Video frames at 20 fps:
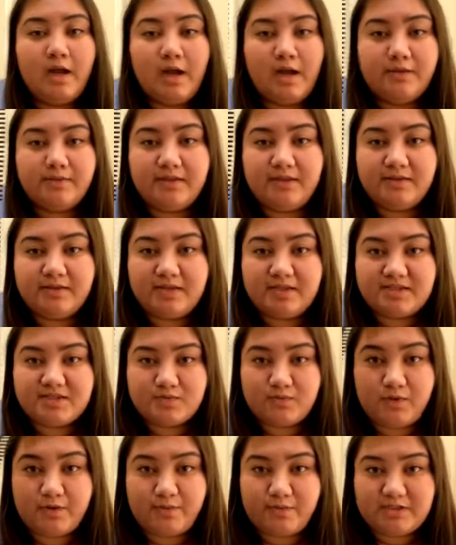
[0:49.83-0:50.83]
And then this
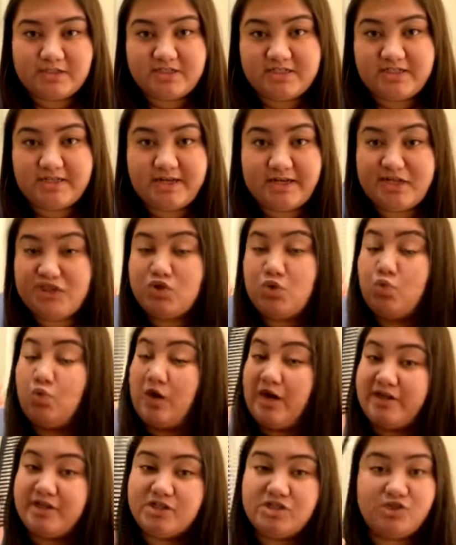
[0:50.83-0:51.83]
one, which is a nice
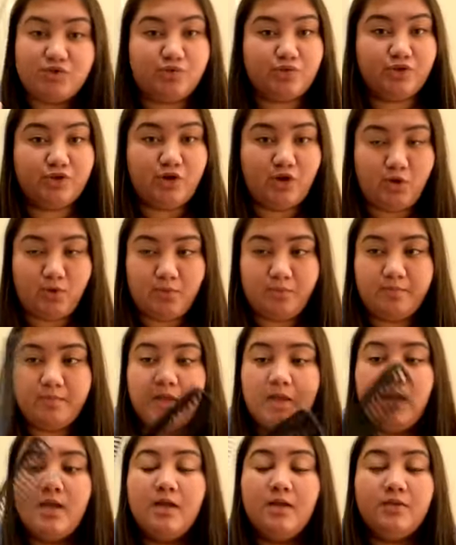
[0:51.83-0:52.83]
wide tooth comb.
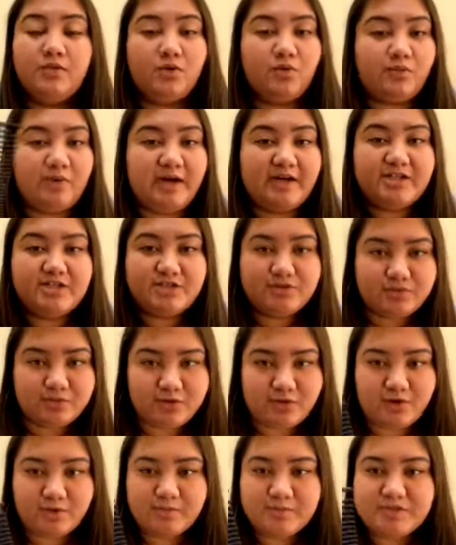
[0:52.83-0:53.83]
The wide tooth
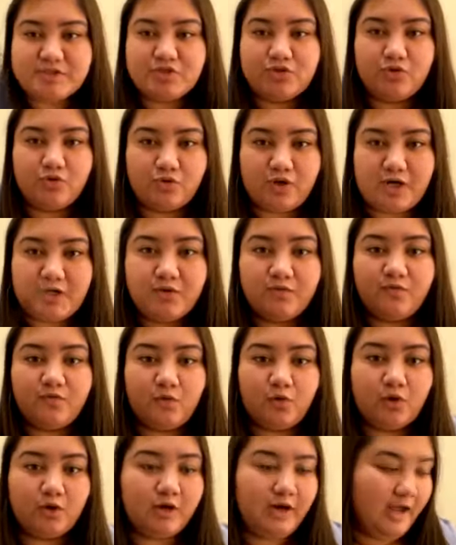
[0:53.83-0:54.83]
comb is great
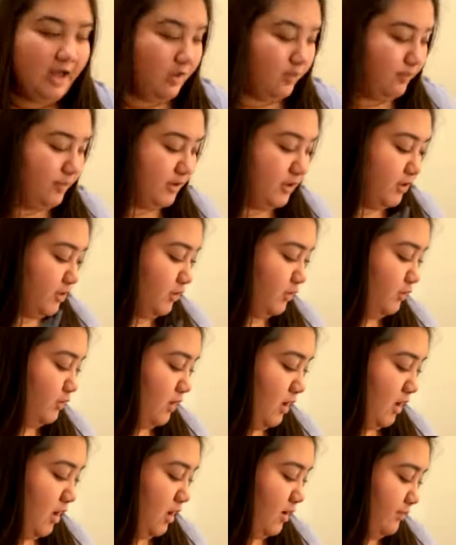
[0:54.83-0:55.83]
for helping you
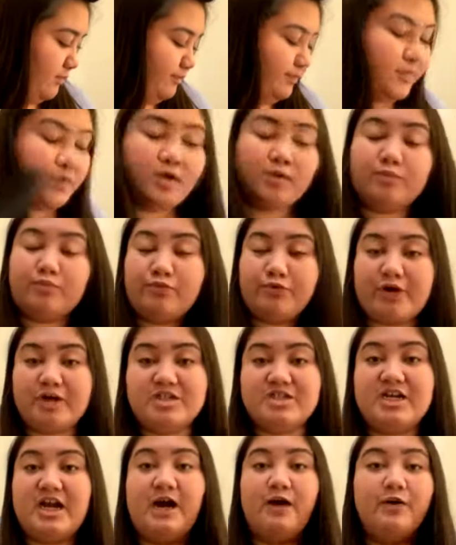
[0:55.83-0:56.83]
um,
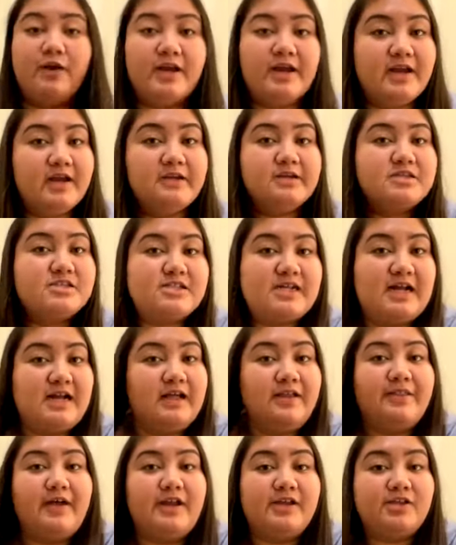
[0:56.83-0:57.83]
brush out a
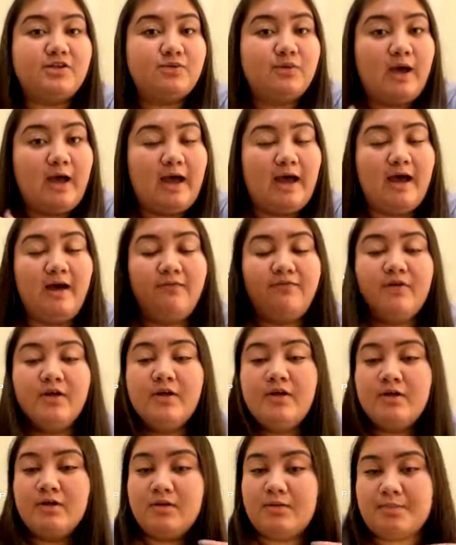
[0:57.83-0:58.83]
hairstyle that you have,
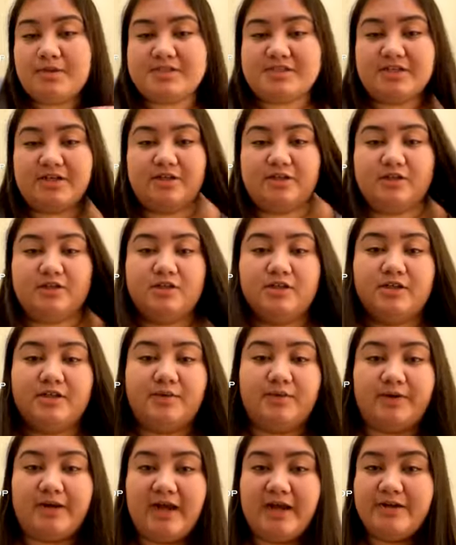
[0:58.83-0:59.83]
particularly
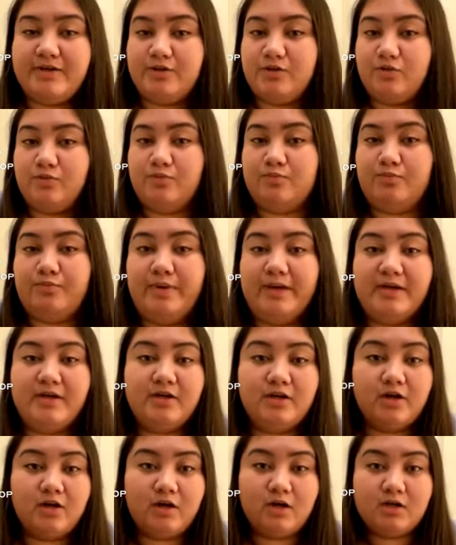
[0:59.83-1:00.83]
when I do big
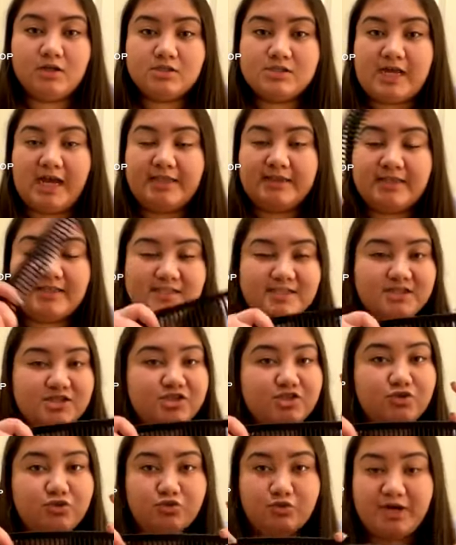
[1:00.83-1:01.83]
curls. I think this
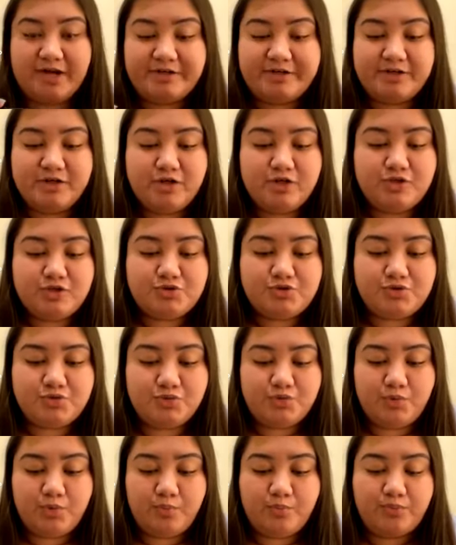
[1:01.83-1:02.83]
is great
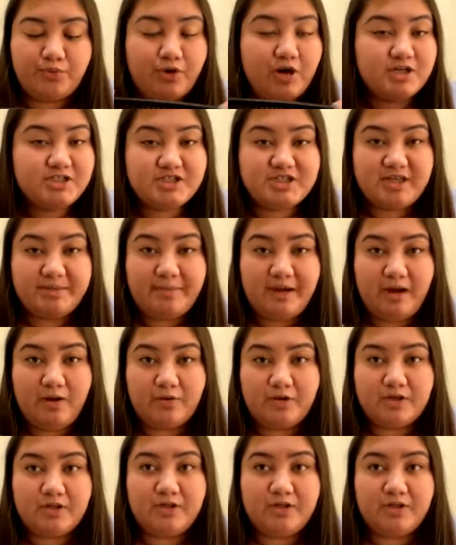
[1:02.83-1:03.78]
to brush them out a